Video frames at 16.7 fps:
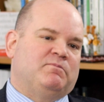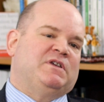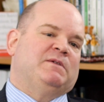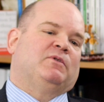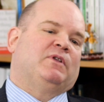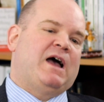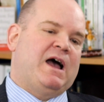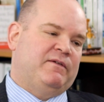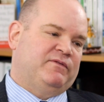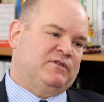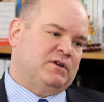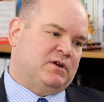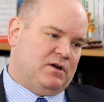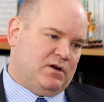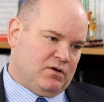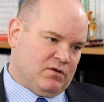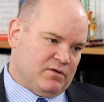people have to
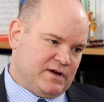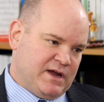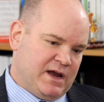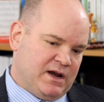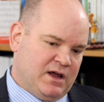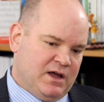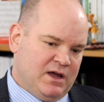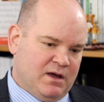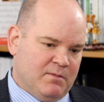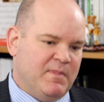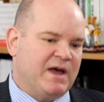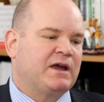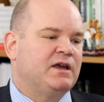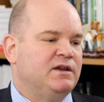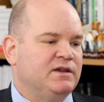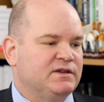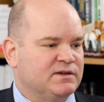create
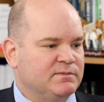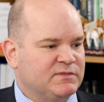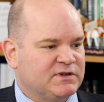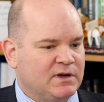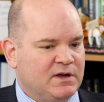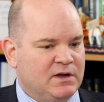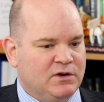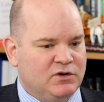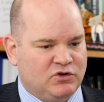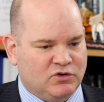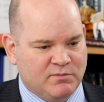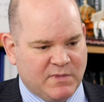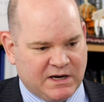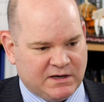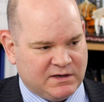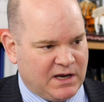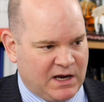mechanisms to
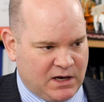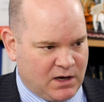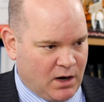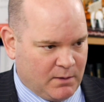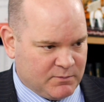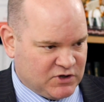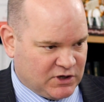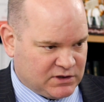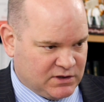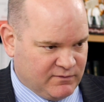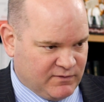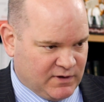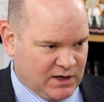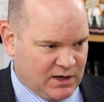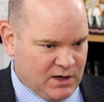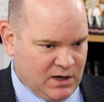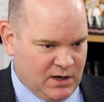maintain
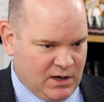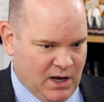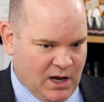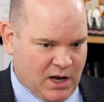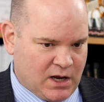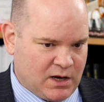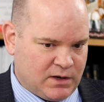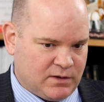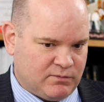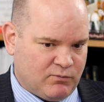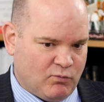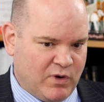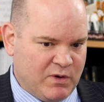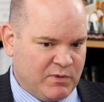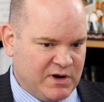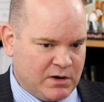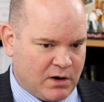objectivity. And
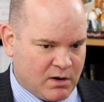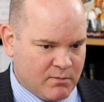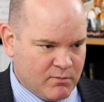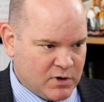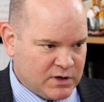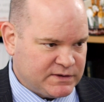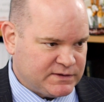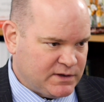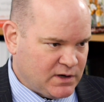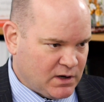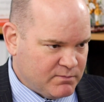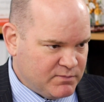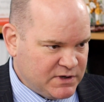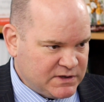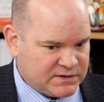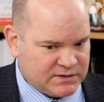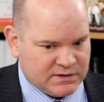when we are immersed in our
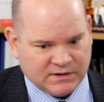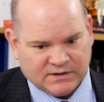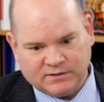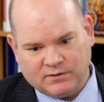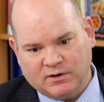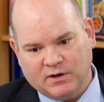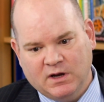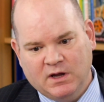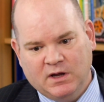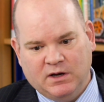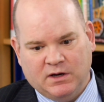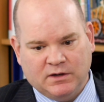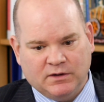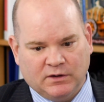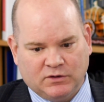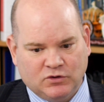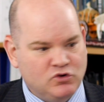business or
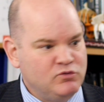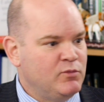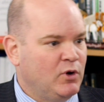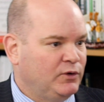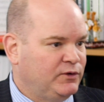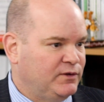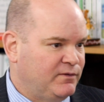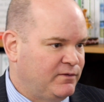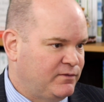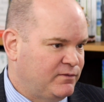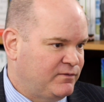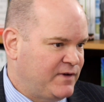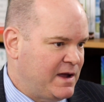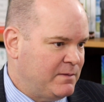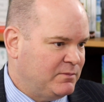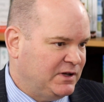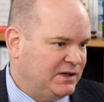in the tumult of
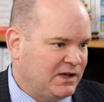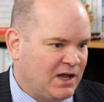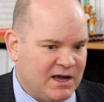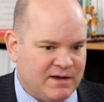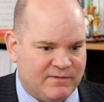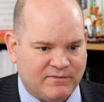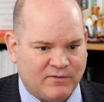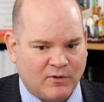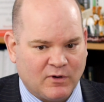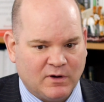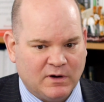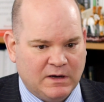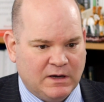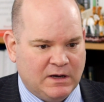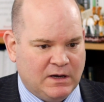family life or